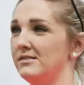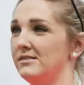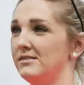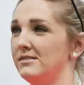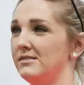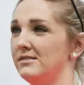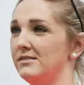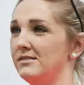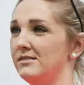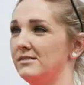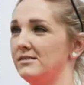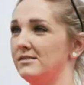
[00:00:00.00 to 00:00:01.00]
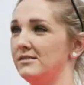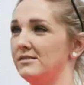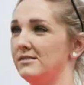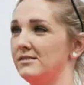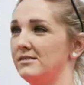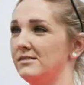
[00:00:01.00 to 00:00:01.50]

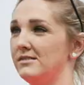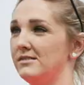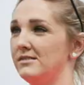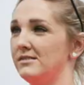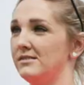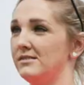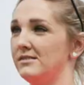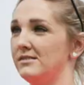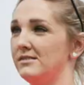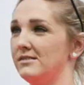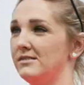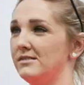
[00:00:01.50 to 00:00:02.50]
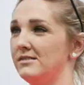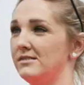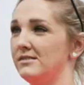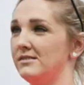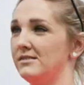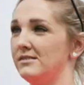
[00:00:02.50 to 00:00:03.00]

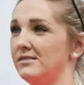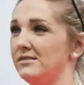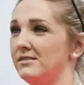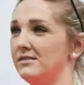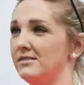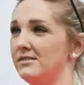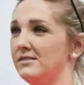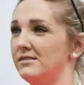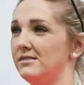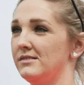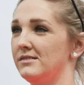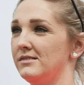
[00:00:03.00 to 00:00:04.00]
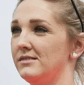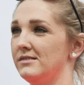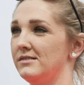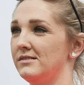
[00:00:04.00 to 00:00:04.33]
This person isn't speaking.